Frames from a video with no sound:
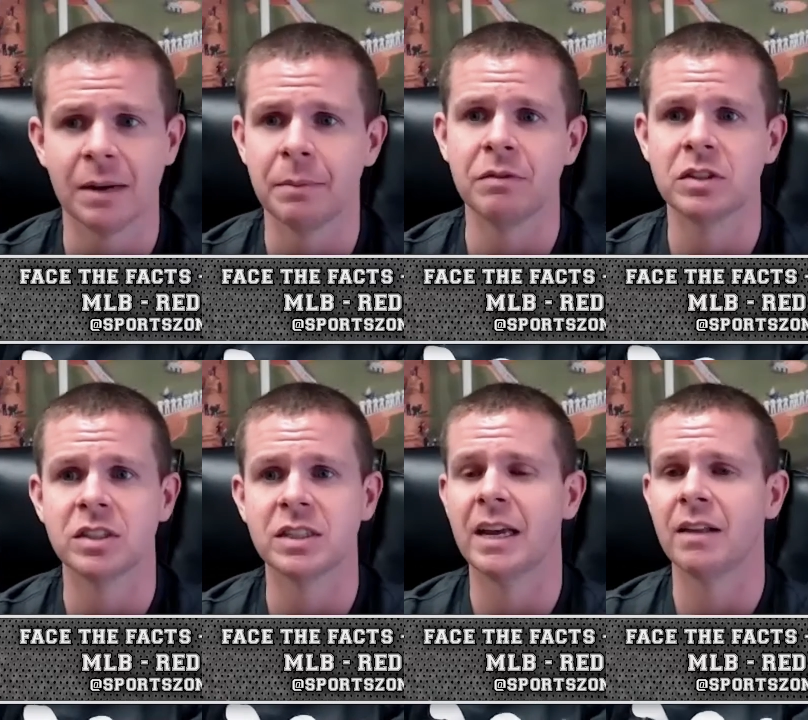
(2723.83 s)
I'm even
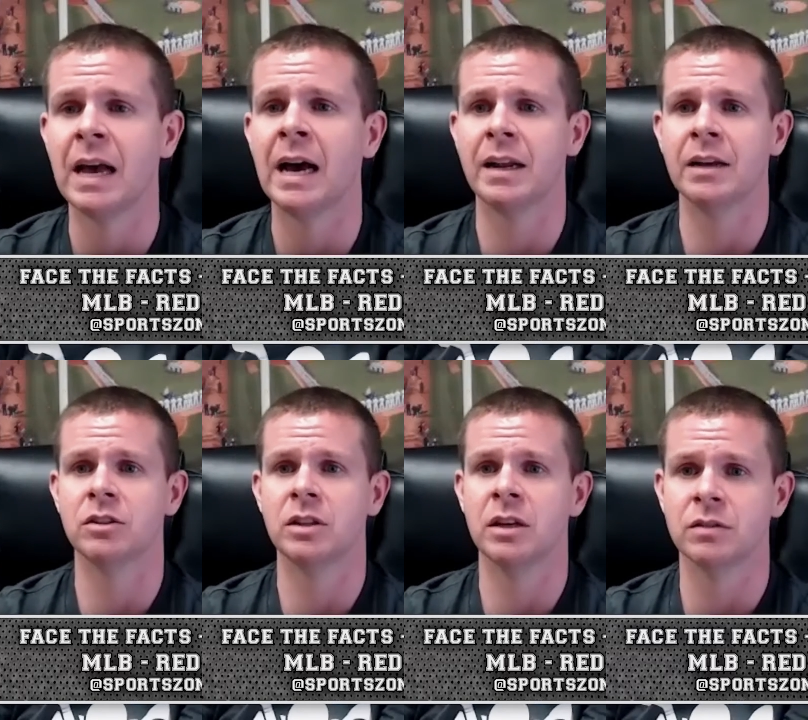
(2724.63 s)
saying that
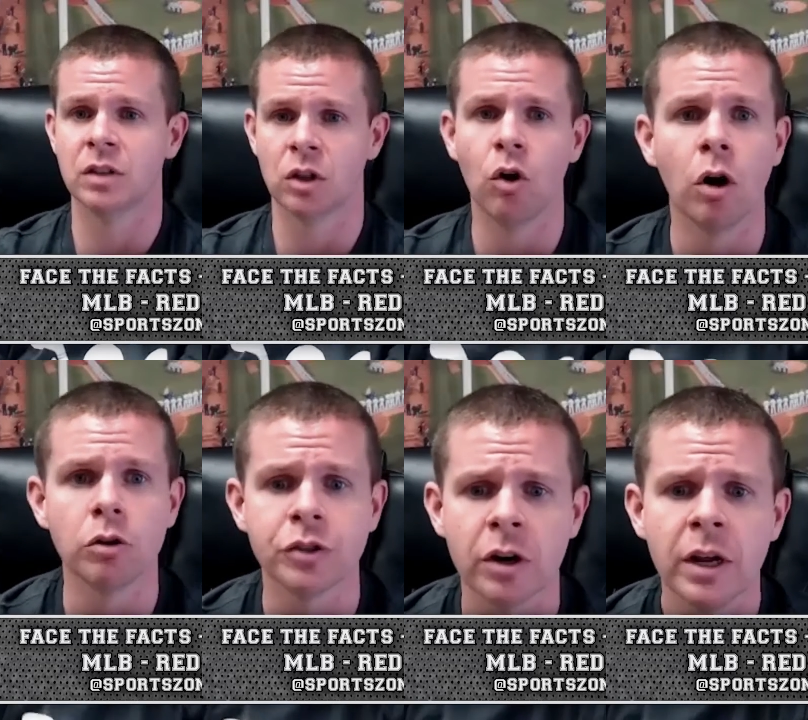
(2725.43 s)
as as the
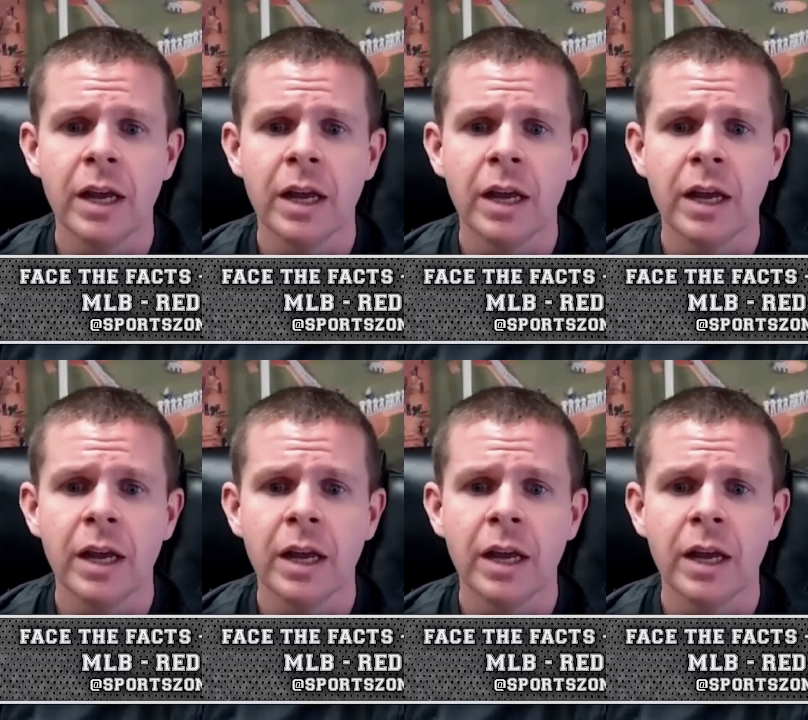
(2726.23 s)
closer.